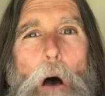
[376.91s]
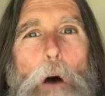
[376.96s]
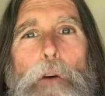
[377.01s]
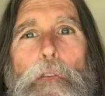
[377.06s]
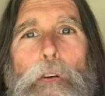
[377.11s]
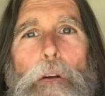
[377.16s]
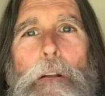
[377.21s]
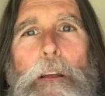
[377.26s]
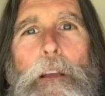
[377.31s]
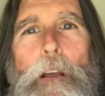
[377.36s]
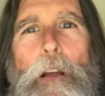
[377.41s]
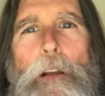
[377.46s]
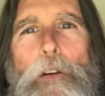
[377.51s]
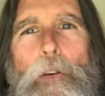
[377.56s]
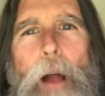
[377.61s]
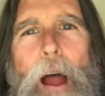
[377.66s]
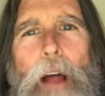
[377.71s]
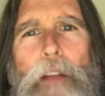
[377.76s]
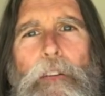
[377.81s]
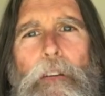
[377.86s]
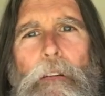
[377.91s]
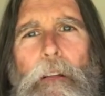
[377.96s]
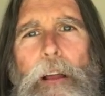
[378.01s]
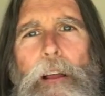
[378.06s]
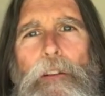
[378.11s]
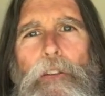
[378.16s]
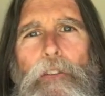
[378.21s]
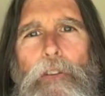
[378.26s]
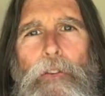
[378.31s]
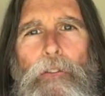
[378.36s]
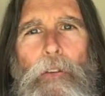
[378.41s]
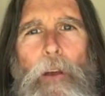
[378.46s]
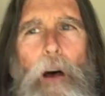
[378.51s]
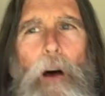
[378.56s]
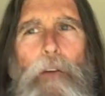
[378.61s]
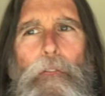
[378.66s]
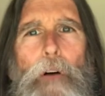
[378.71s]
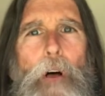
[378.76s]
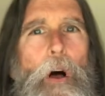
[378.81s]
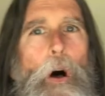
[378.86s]
overly congratulate
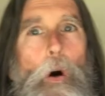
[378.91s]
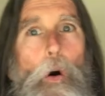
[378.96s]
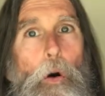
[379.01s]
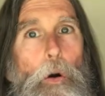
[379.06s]
yourself